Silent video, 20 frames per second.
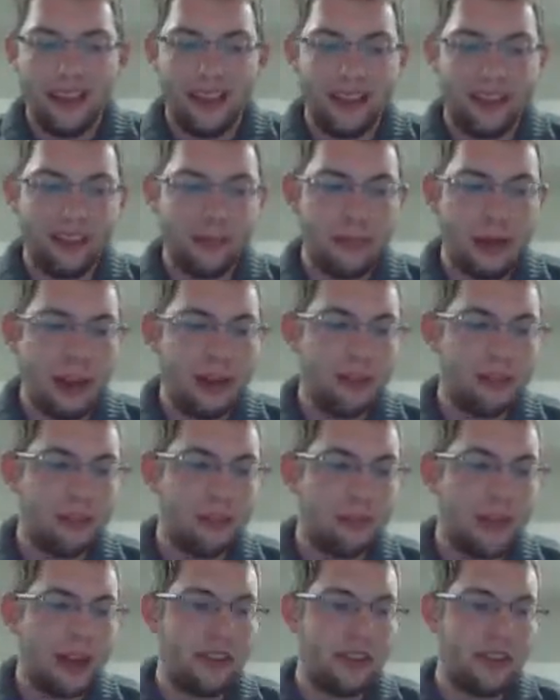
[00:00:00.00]
This mass
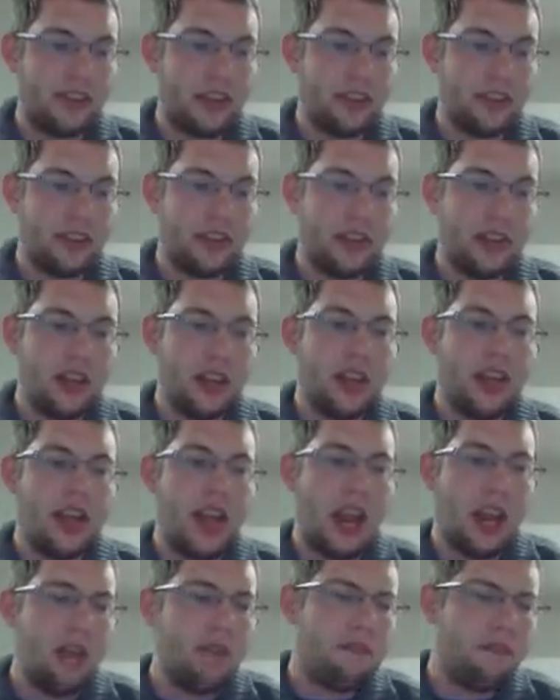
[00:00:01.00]
extinction
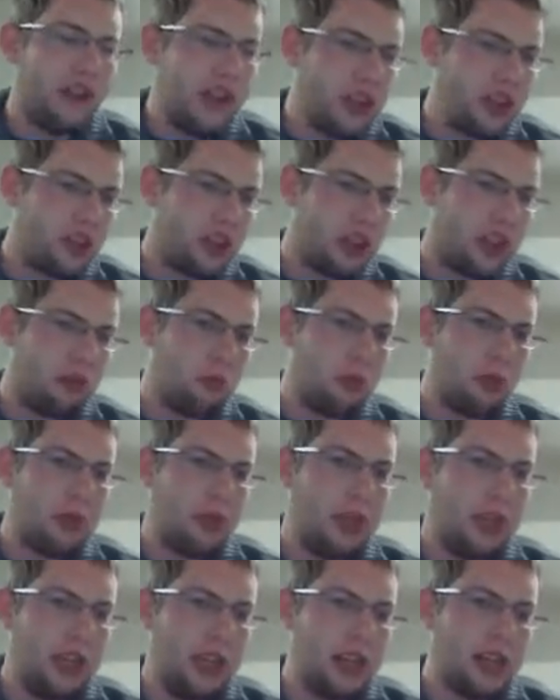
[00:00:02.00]
eventually
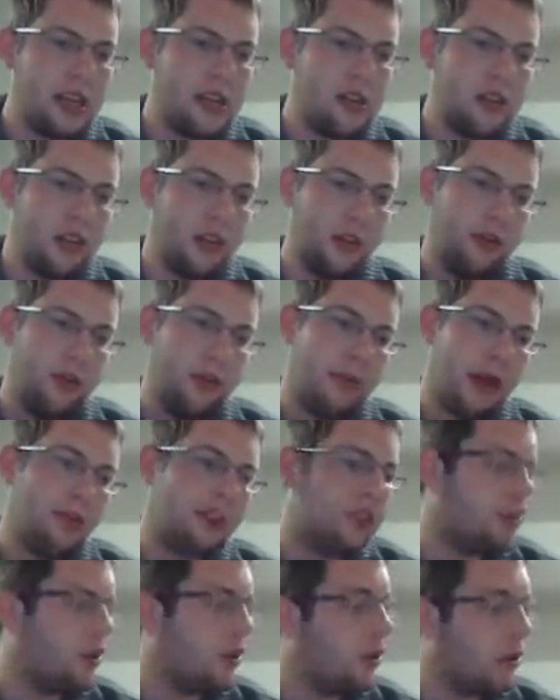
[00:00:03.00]
would lead into the
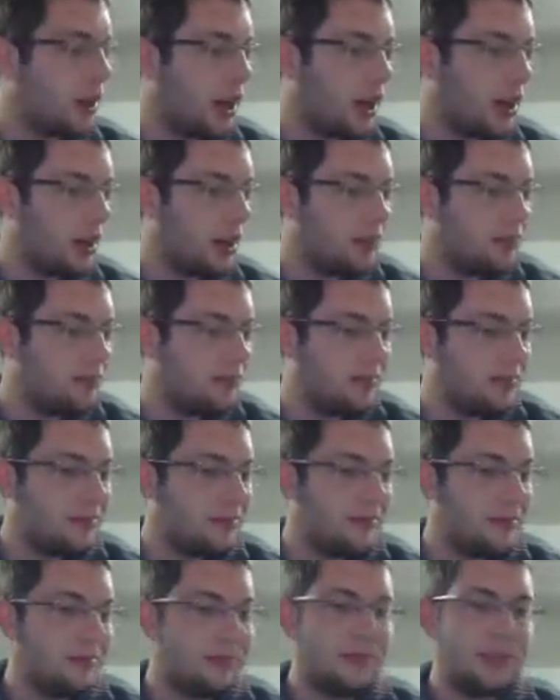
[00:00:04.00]
Mesozoic era
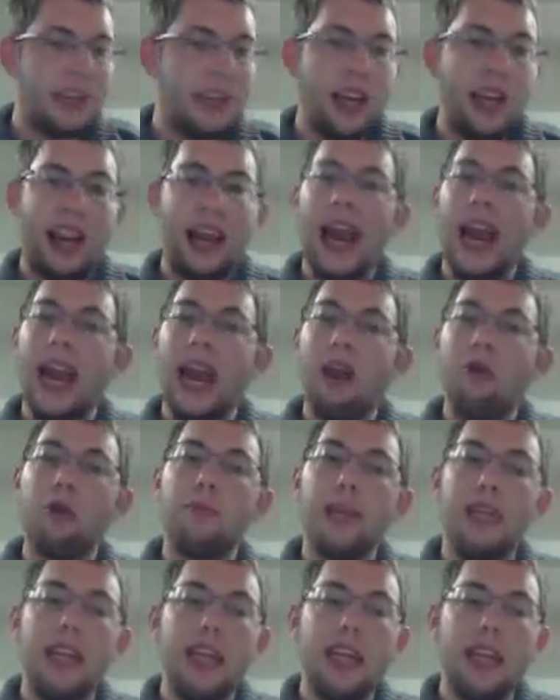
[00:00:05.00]
and
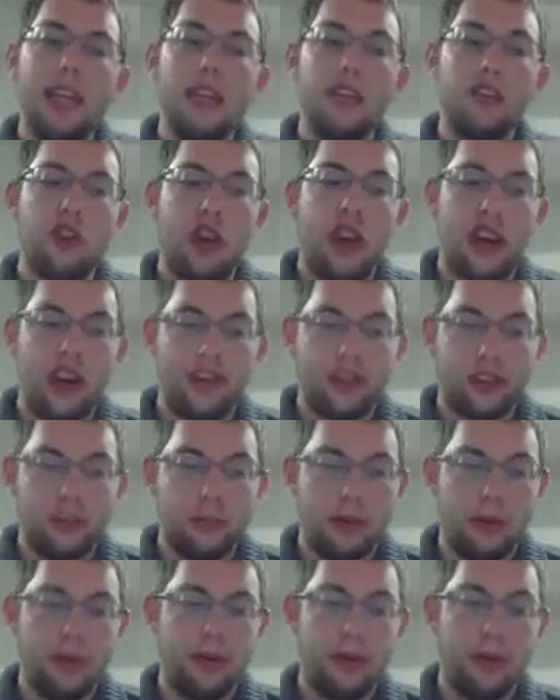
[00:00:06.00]
would begin the
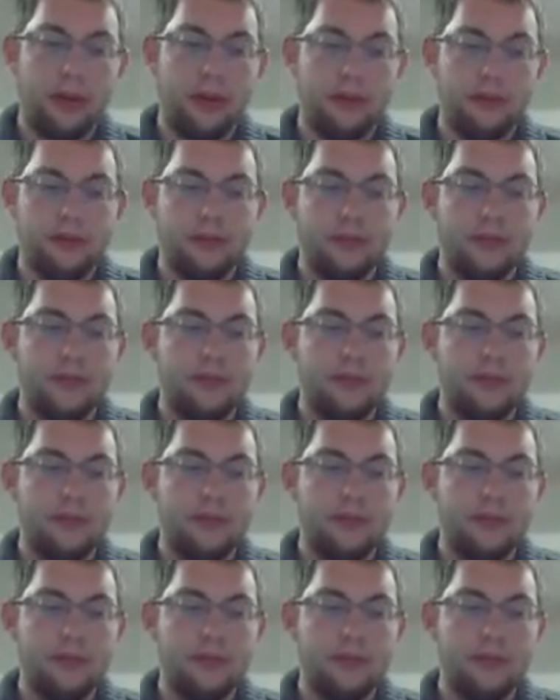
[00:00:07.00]
Triassic period.